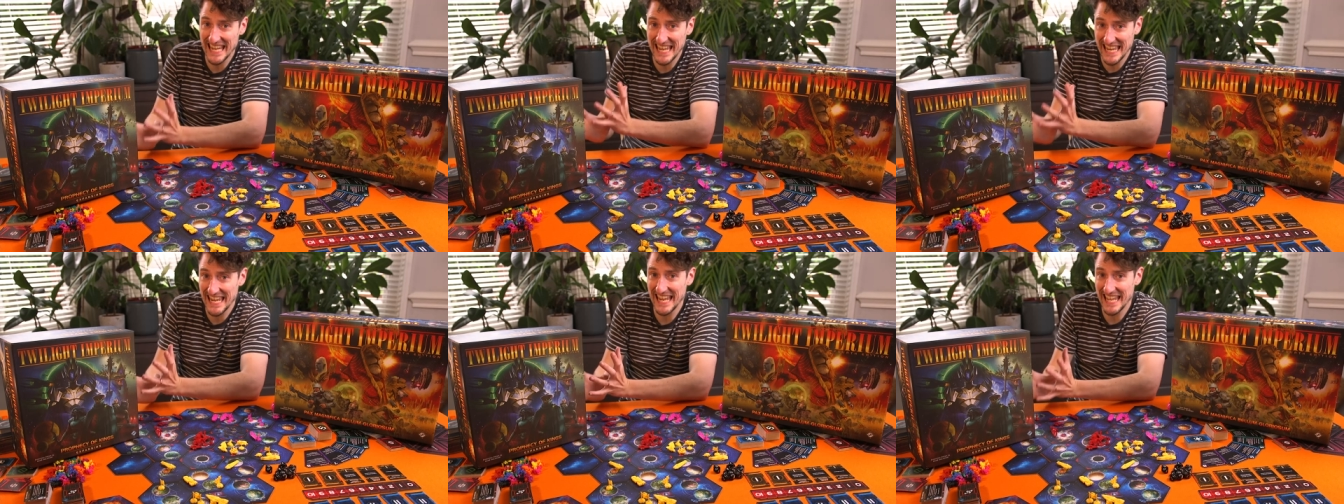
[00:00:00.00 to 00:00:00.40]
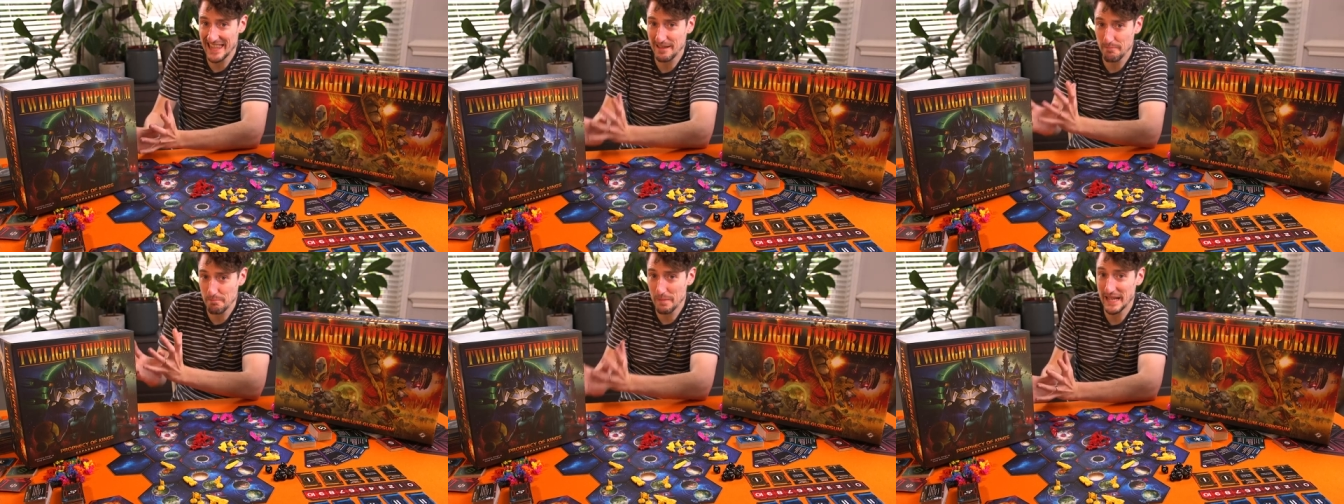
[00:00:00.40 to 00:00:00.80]
in here
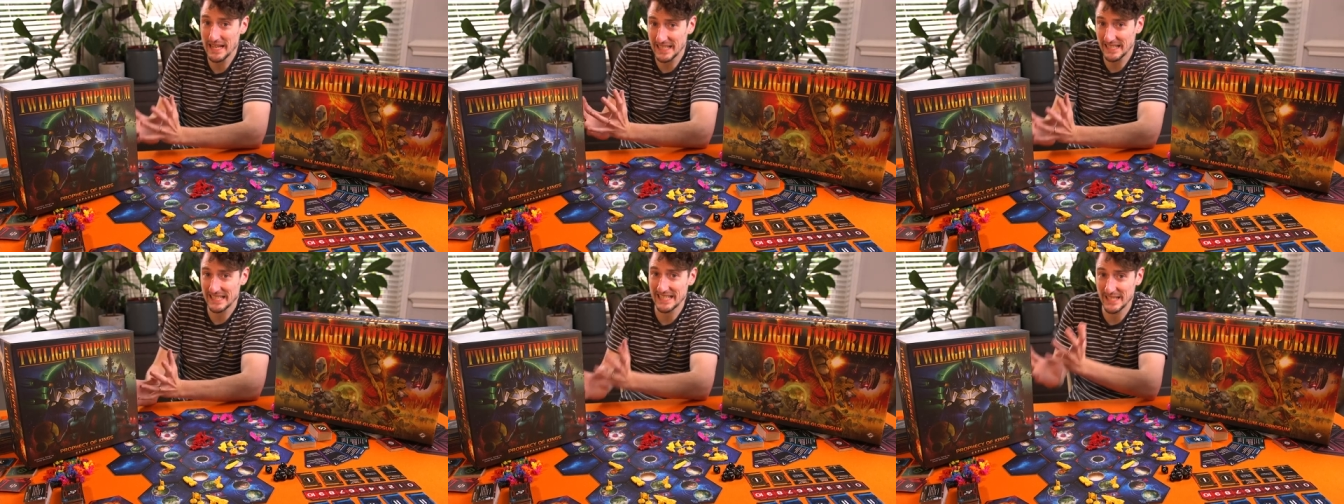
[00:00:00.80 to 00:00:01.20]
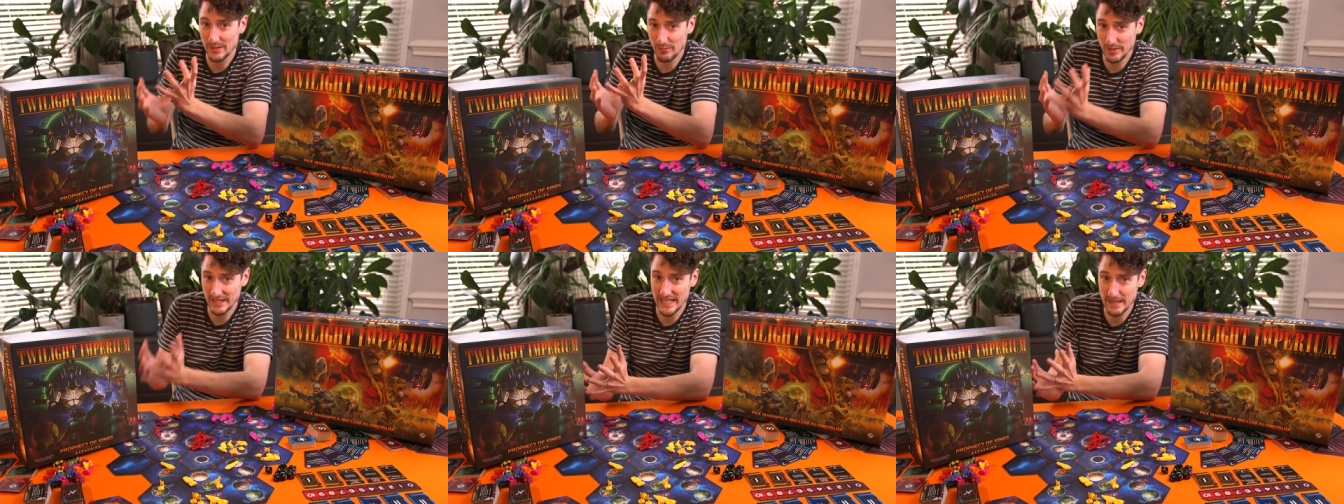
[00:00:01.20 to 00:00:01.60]
that makes this
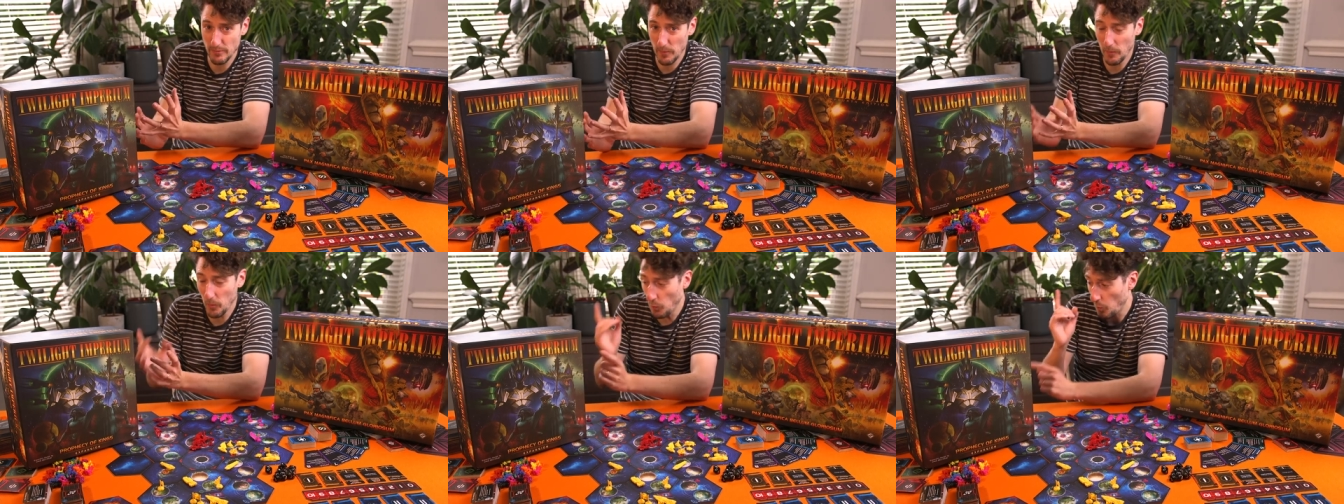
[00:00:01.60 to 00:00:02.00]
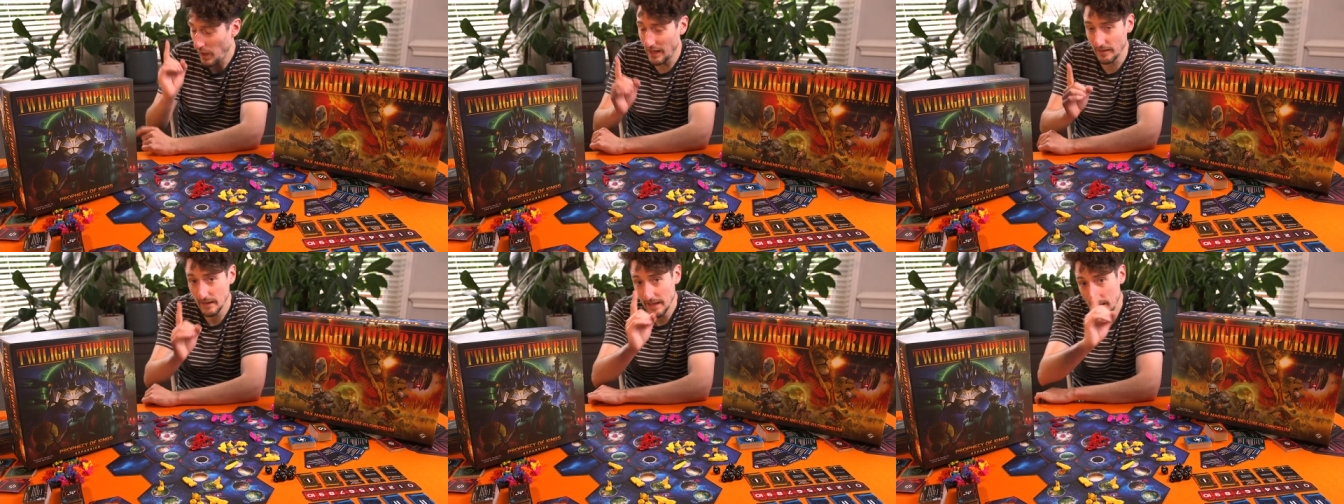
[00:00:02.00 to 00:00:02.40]
redeemable?
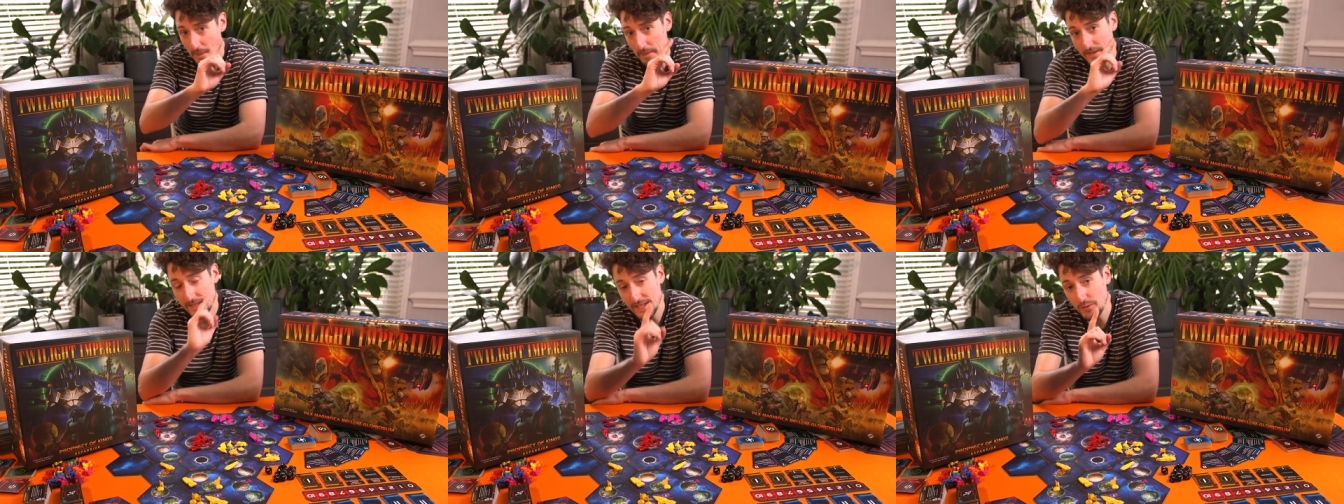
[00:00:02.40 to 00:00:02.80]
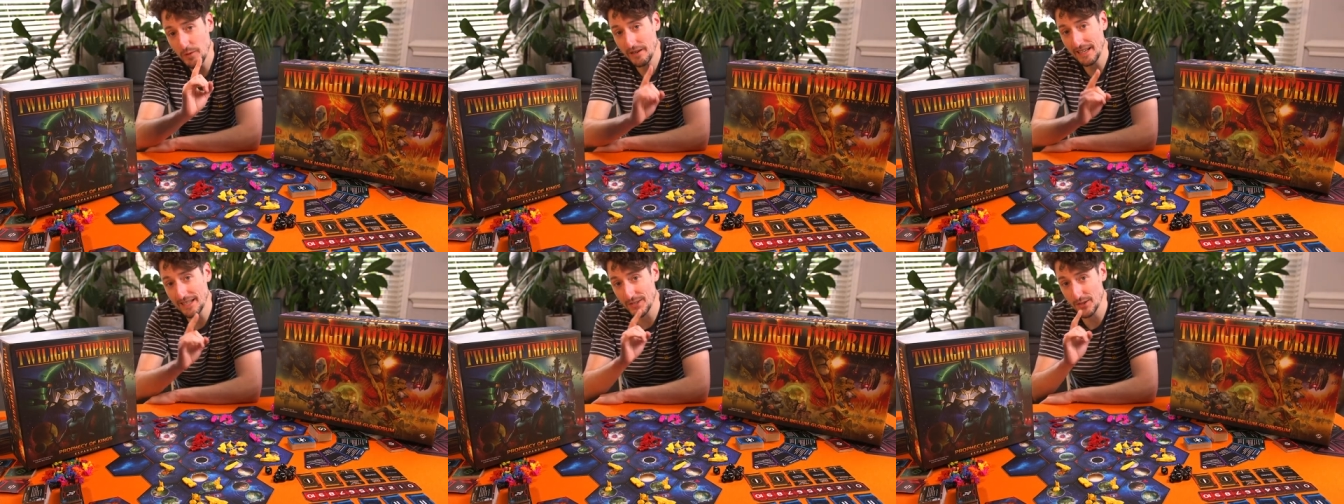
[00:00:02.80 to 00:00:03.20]
Well, this is where
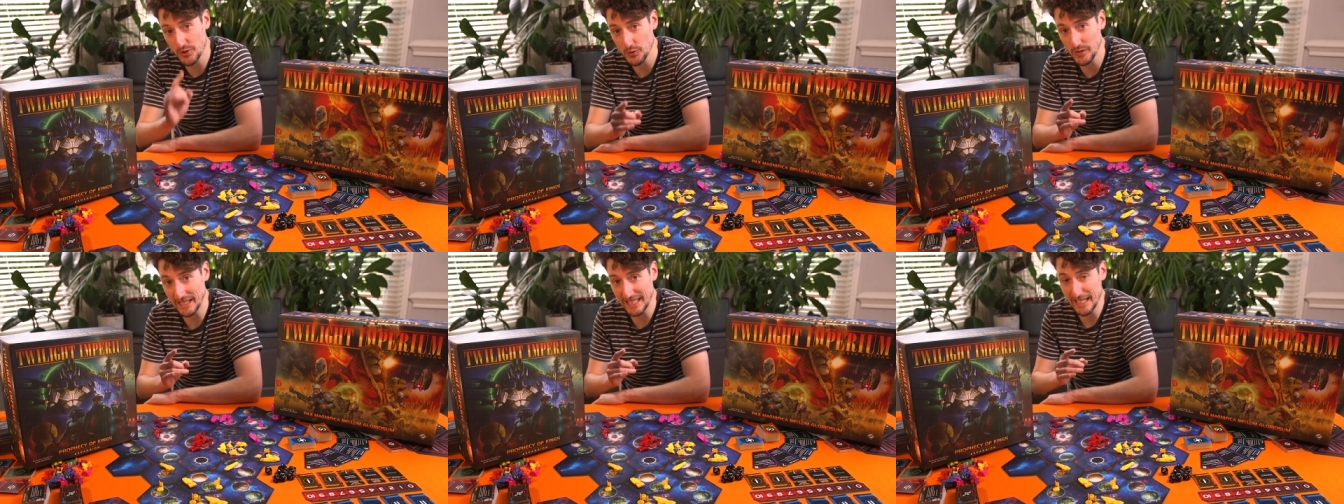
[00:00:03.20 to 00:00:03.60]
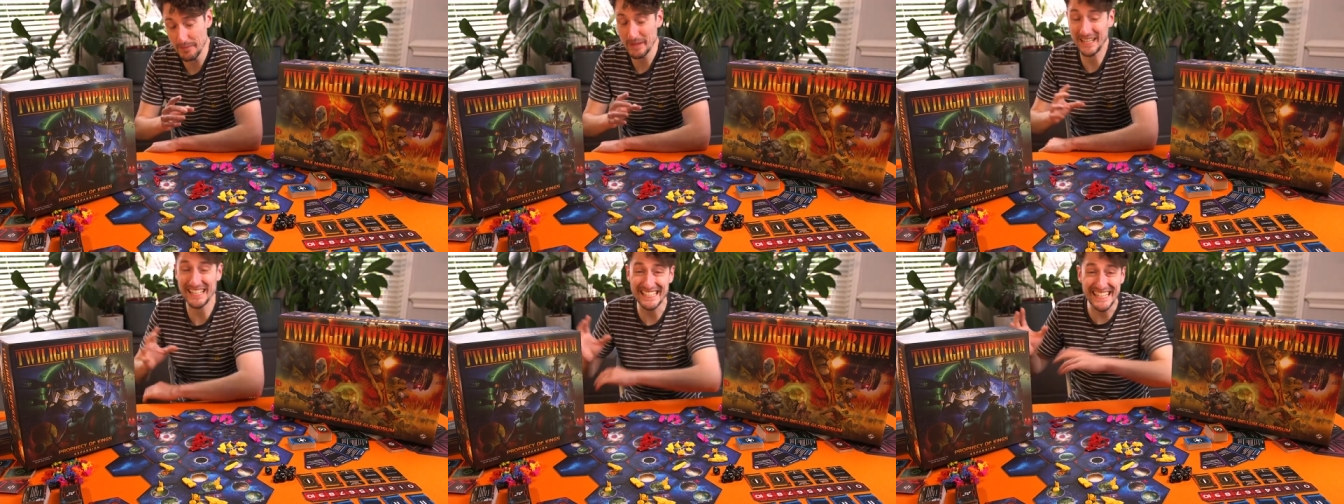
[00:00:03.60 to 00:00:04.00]
it gets tricky
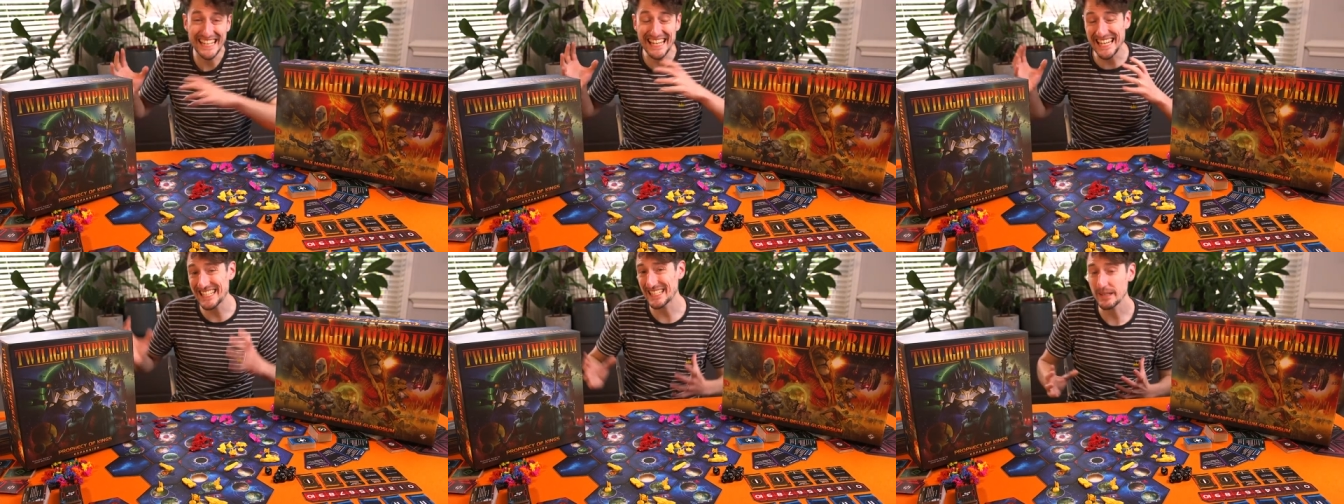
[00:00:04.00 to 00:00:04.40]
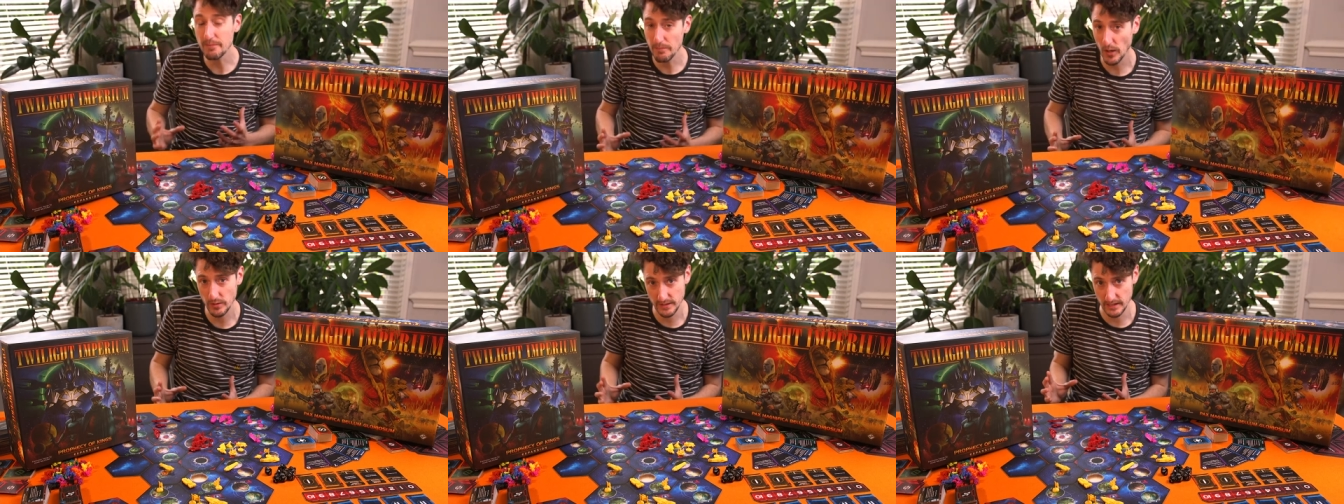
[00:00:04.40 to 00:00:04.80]
because it isn't
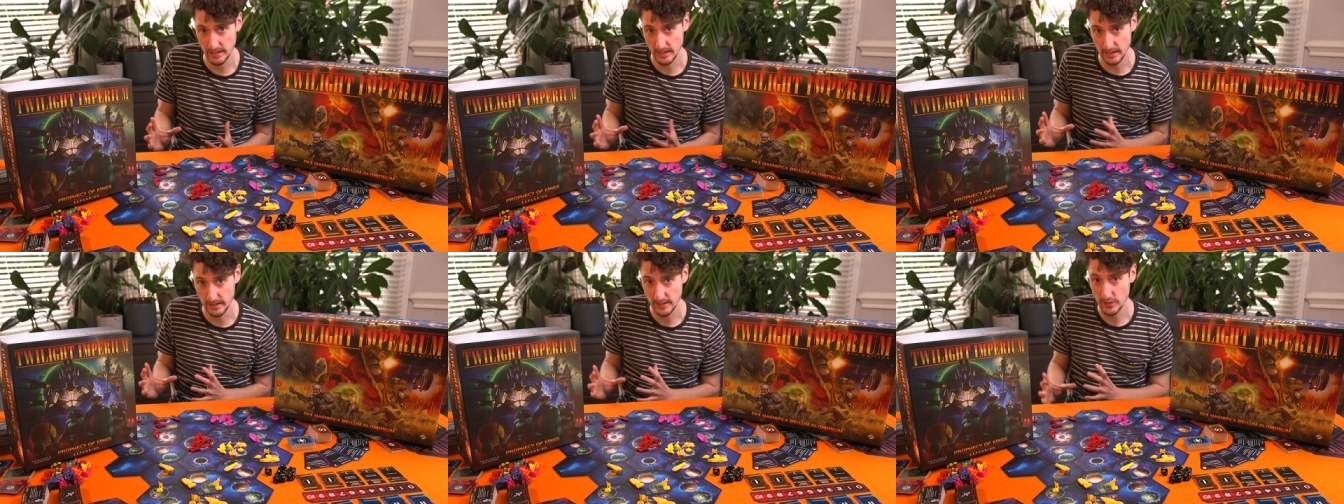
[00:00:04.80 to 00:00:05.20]
modular.